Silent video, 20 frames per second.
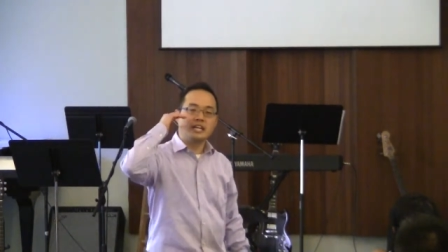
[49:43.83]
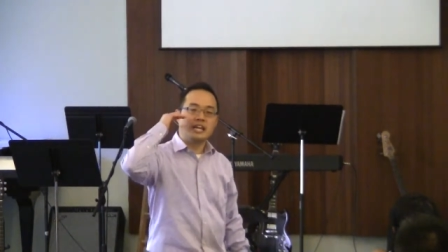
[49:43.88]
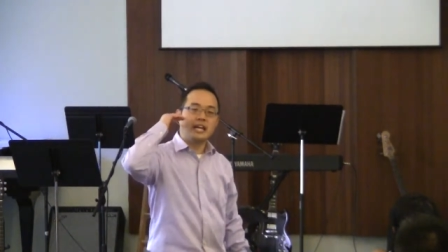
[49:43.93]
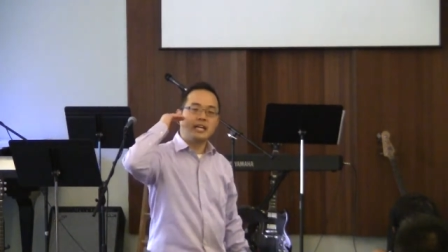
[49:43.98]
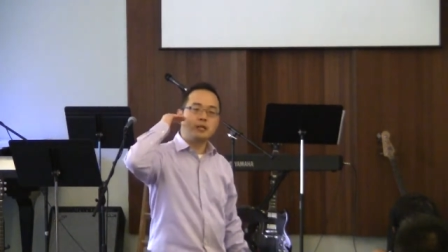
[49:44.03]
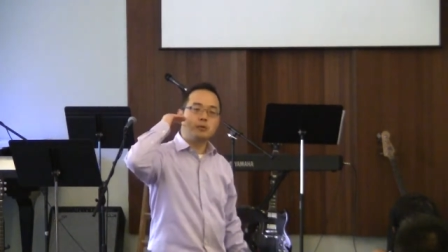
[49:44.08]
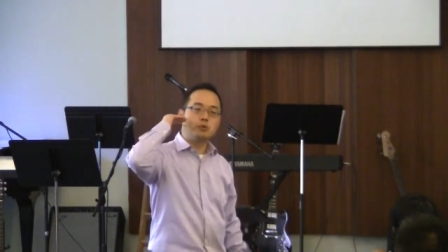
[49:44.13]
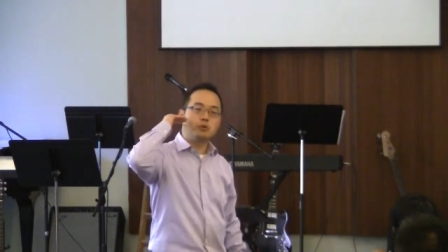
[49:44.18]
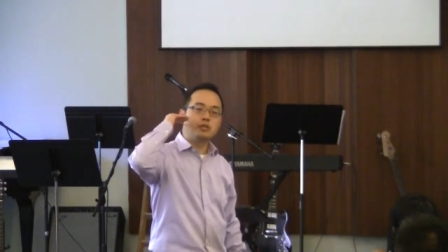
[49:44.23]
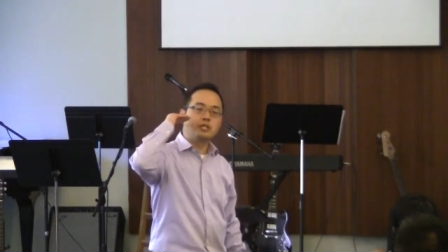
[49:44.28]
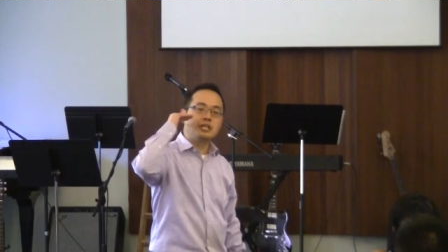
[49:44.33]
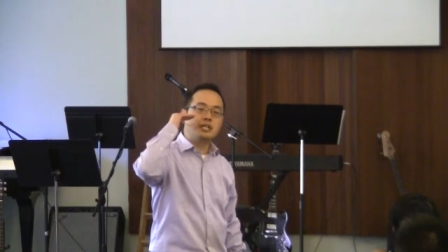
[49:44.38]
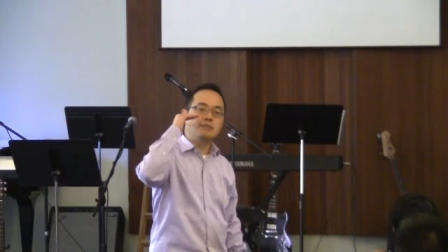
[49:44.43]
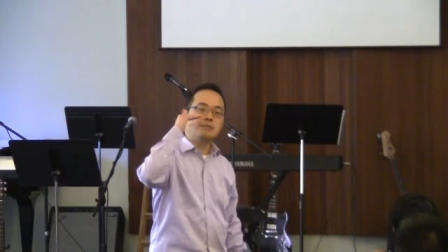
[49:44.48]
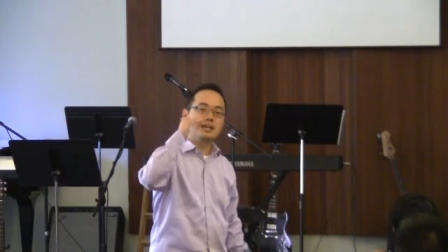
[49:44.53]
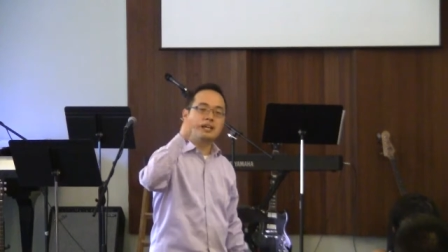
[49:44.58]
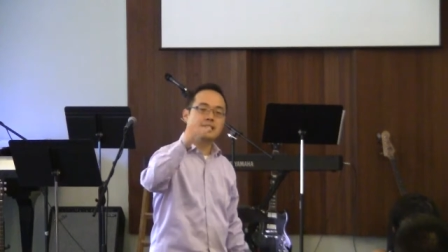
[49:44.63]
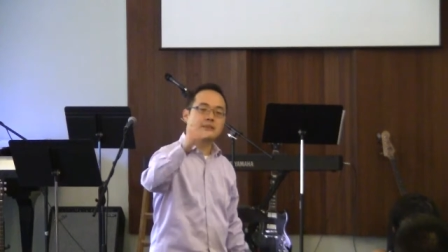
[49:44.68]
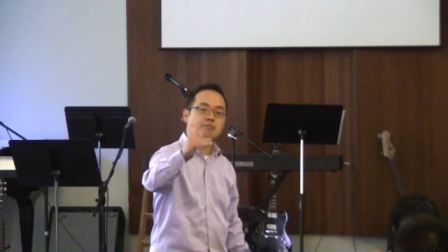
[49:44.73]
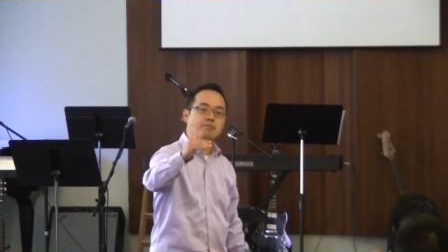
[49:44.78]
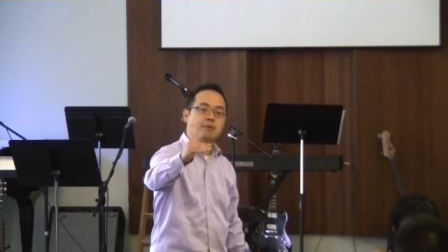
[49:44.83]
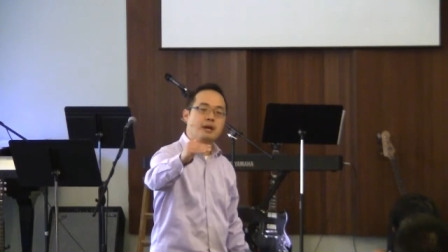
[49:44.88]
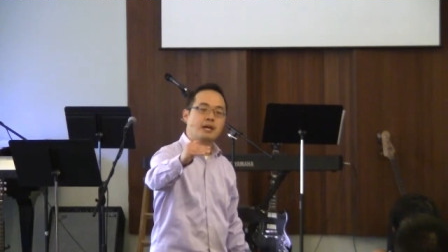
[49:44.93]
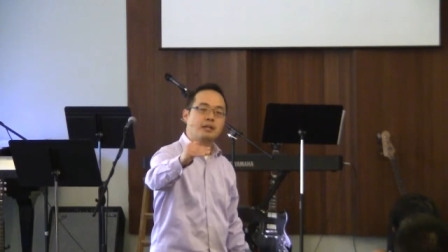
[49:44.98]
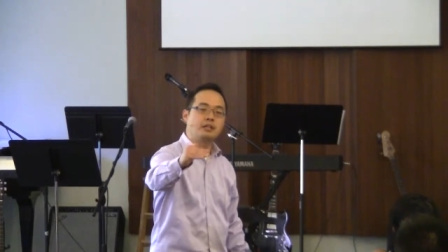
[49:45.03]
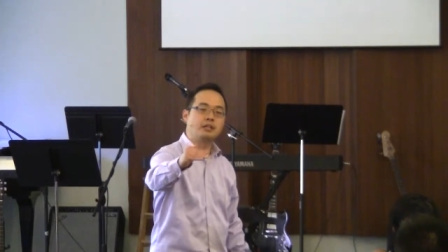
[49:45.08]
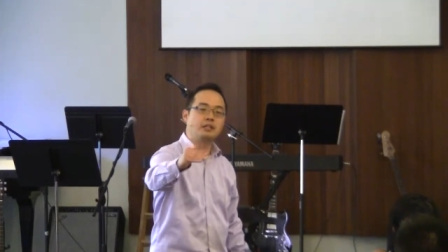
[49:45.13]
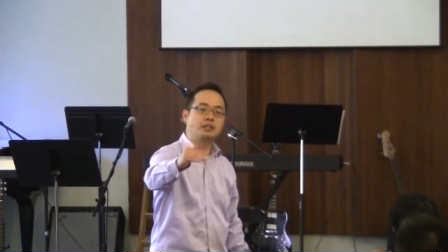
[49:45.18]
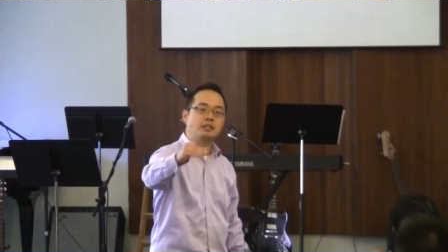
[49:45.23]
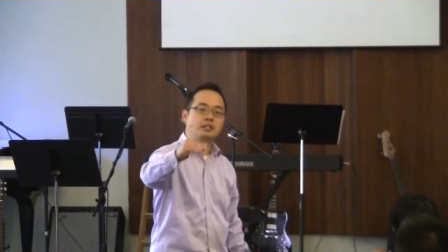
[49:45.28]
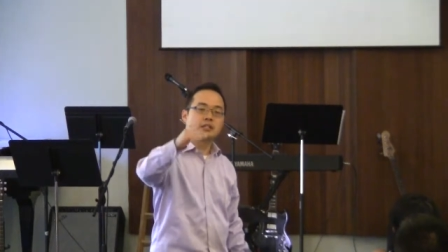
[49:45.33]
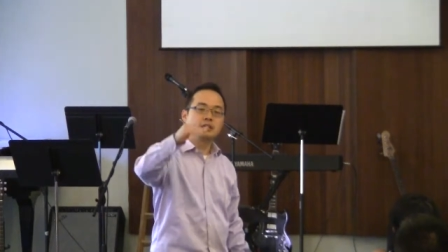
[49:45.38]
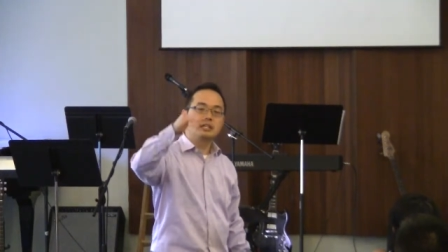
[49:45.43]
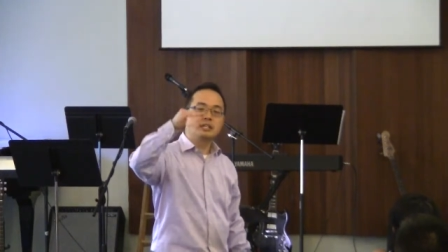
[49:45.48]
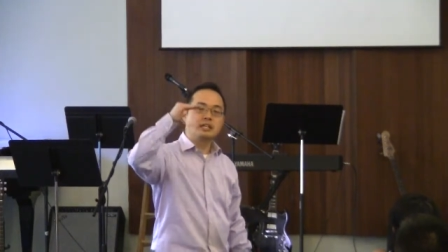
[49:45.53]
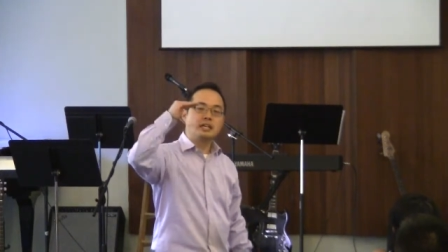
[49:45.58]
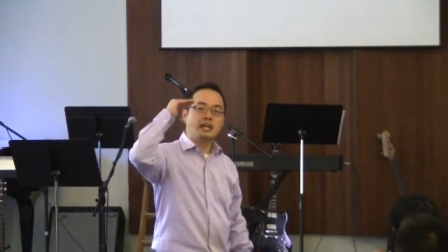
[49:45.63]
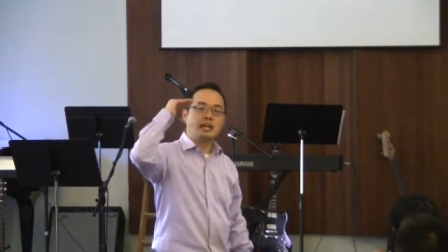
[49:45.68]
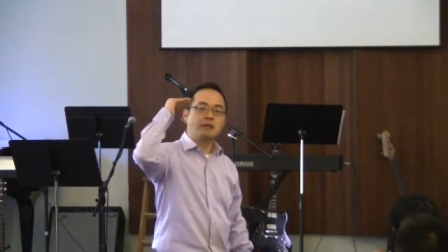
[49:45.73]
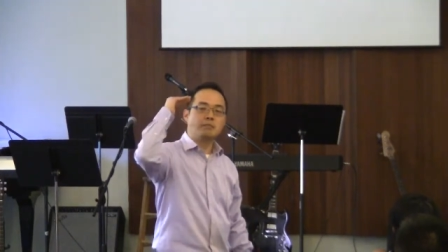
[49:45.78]
And it will keep getting better
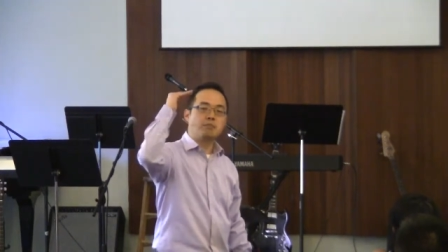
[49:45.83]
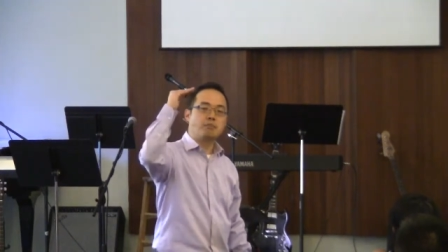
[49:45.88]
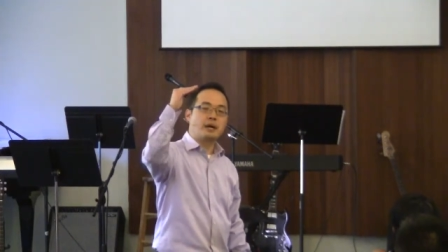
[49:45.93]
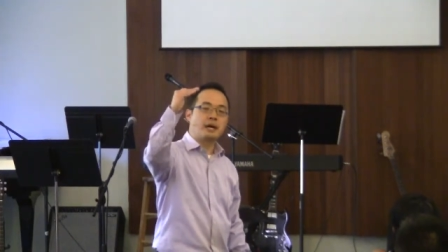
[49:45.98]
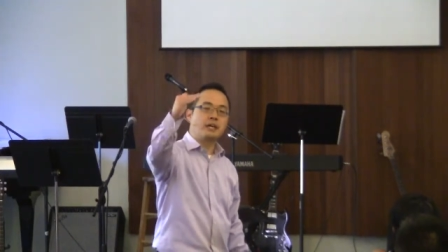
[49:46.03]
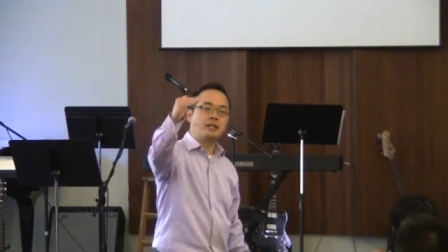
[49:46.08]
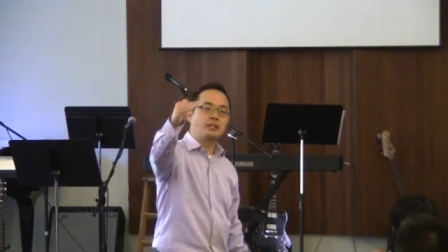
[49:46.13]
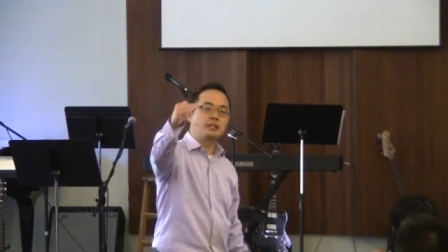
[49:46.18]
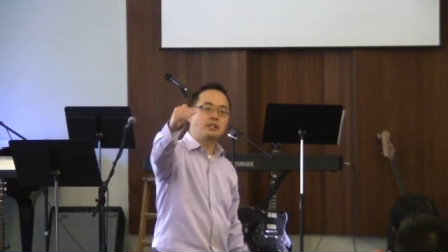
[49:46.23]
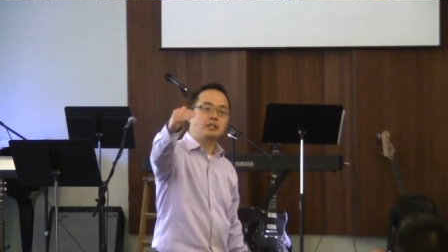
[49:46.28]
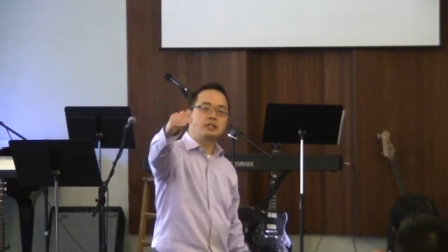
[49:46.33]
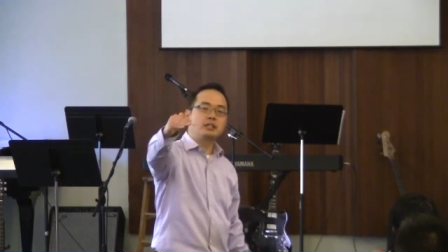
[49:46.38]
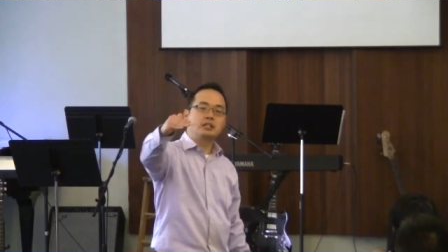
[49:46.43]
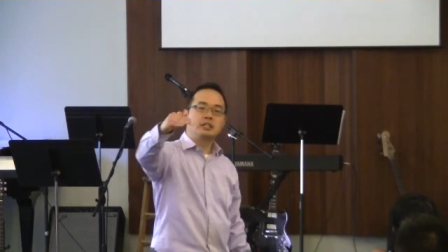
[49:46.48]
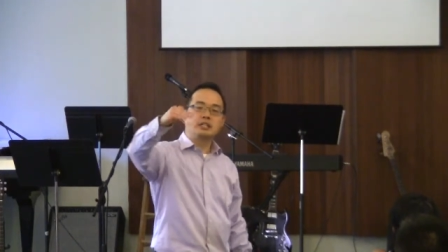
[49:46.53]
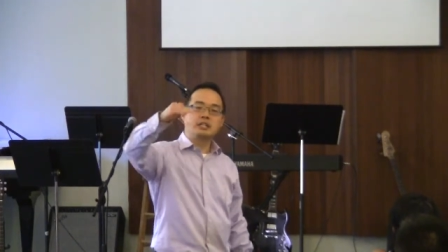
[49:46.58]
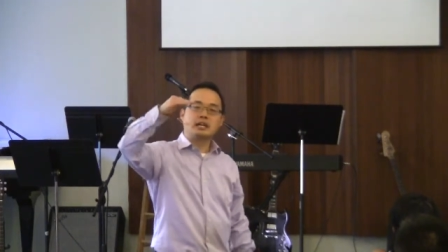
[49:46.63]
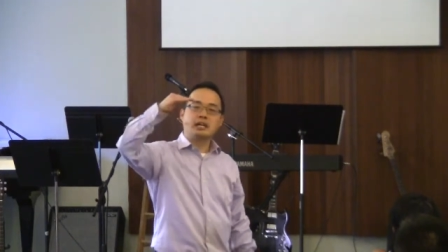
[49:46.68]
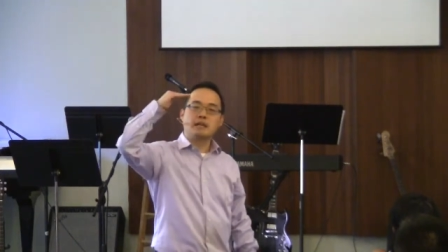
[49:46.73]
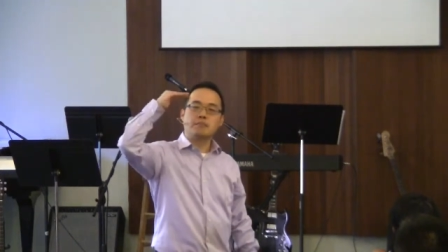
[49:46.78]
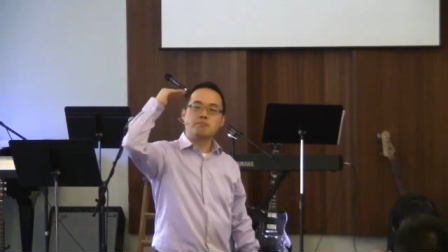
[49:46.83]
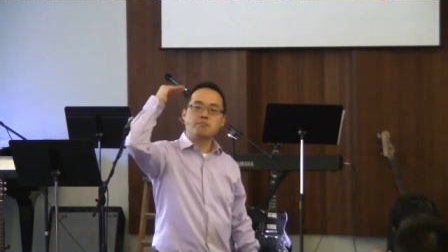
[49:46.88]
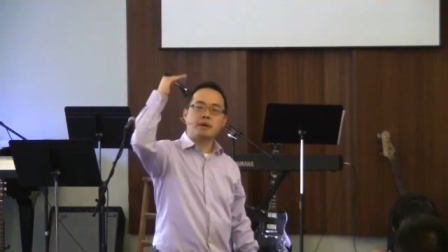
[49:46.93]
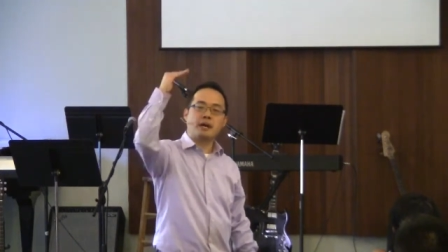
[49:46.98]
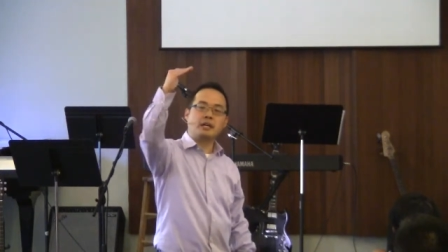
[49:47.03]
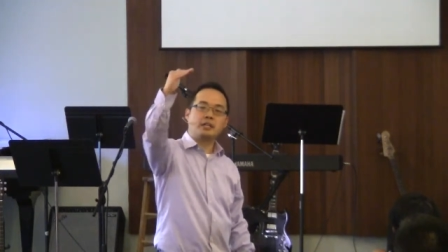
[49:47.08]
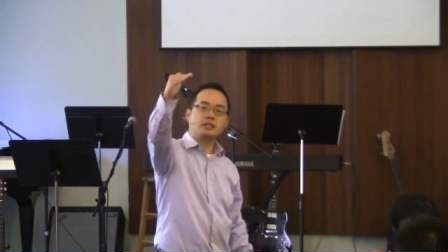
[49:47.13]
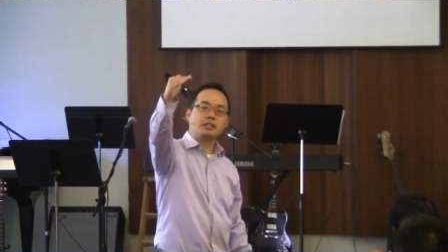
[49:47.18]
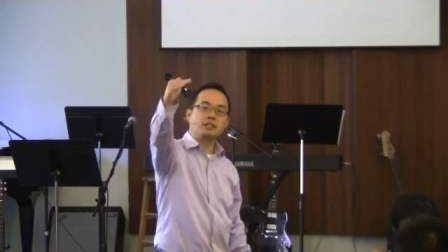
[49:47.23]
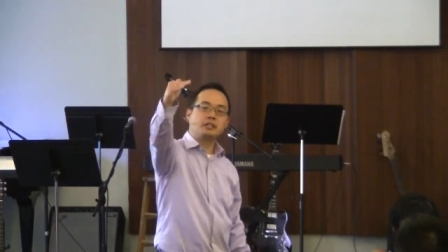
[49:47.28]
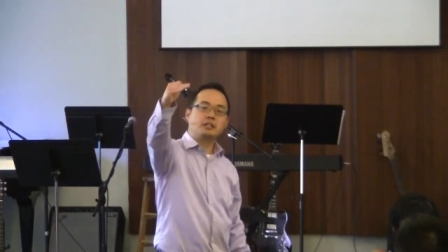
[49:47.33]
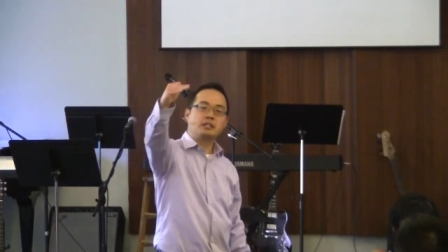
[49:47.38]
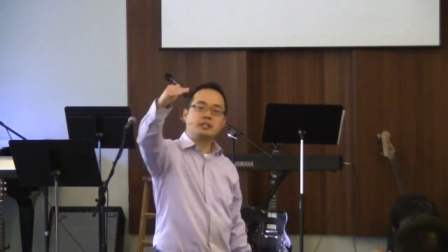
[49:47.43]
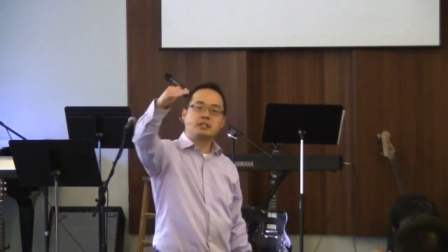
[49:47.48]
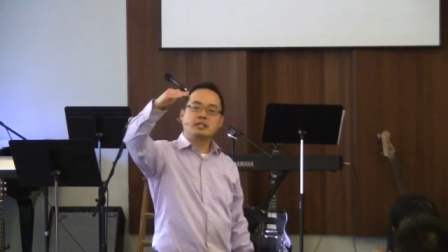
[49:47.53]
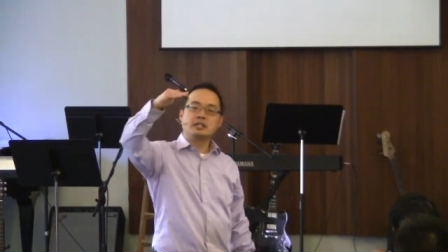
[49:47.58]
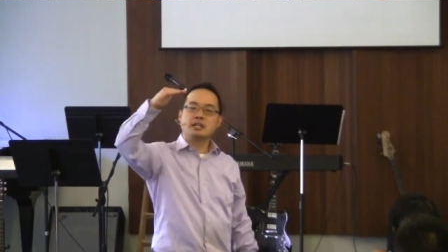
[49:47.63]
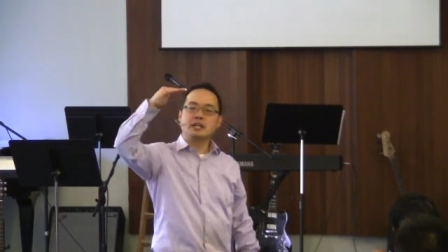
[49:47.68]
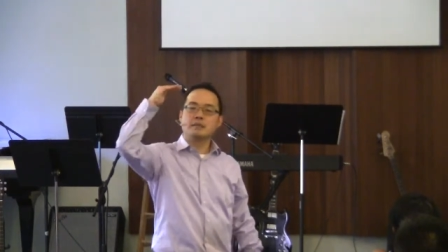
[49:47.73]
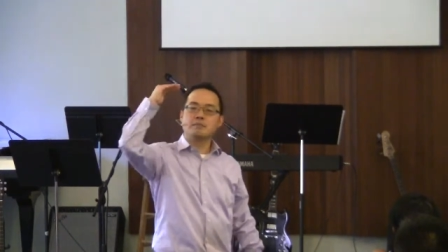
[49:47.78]
and better and better
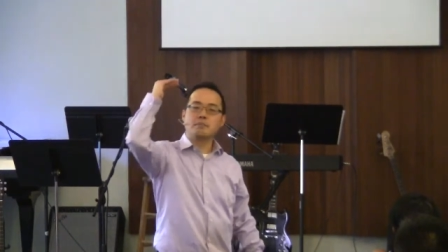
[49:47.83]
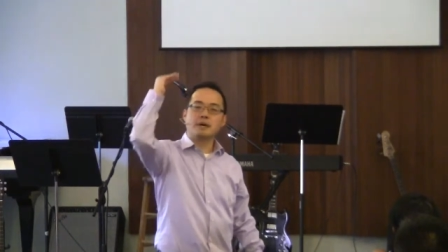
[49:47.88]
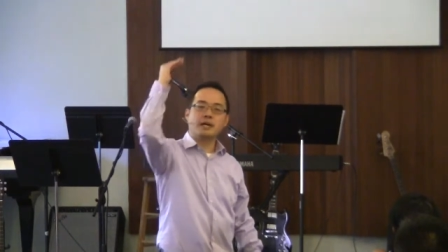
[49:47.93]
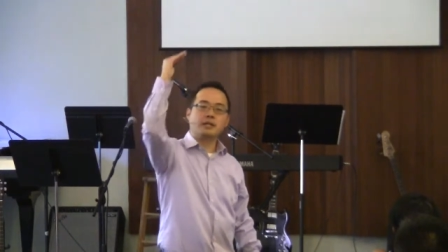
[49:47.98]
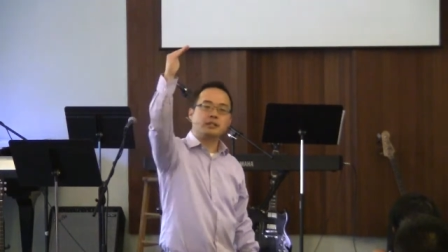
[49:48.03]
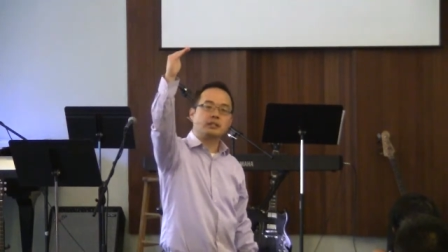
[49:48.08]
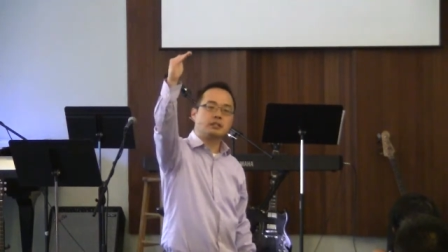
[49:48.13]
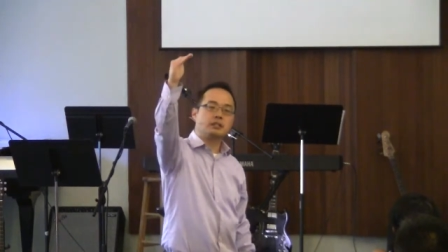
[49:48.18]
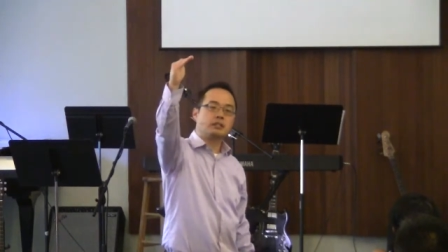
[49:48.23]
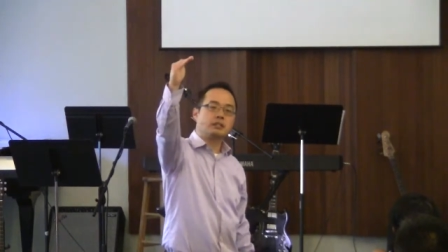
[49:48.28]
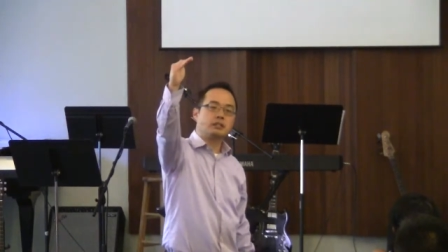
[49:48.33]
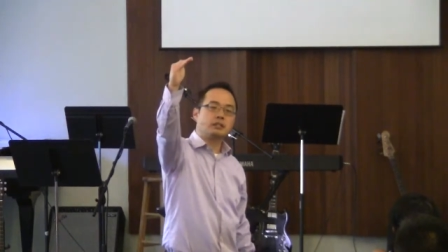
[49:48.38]
and better.